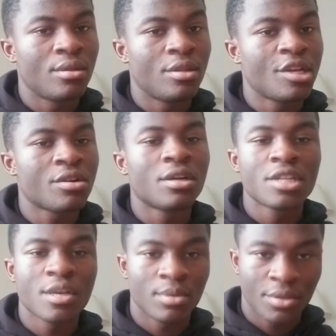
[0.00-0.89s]
they're
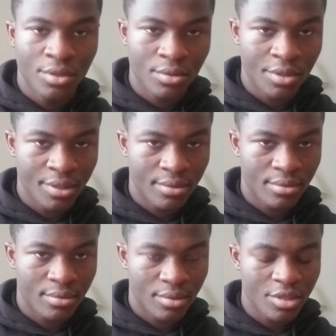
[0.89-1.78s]
unable to do it.
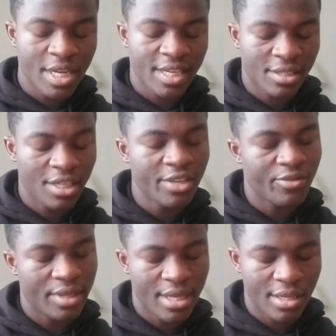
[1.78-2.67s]
They're not as
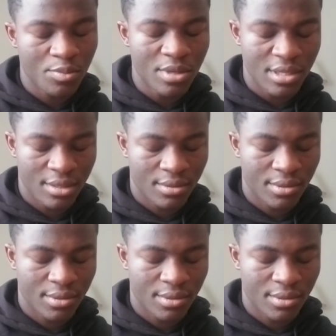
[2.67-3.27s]
gifted as me,